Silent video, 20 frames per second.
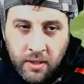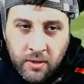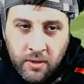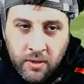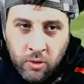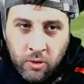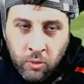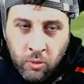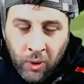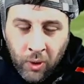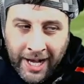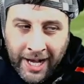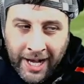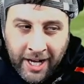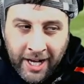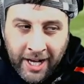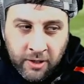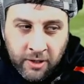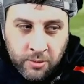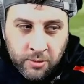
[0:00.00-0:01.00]

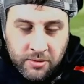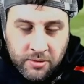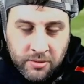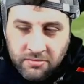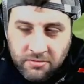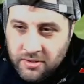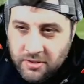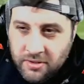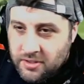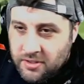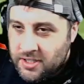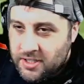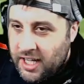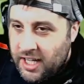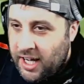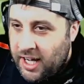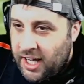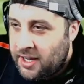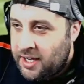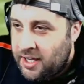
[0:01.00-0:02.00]
Wow.
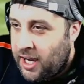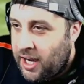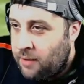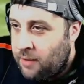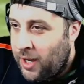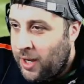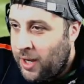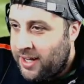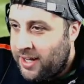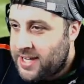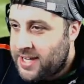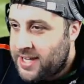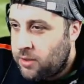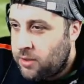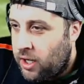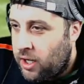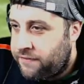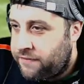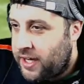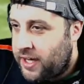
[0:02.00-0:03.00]
Well, I'll tell you what, if
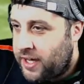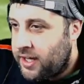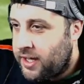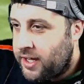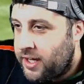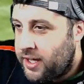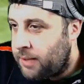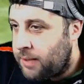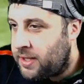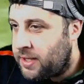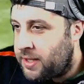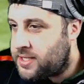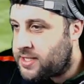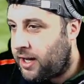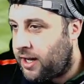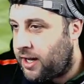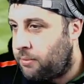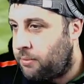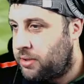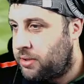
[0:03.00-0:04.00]
they can keep this up,
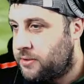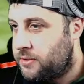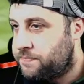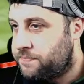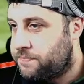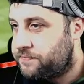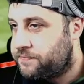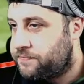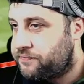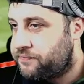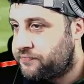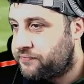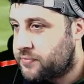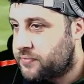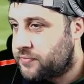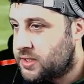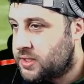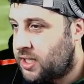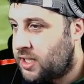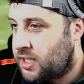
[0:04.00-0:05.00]
they're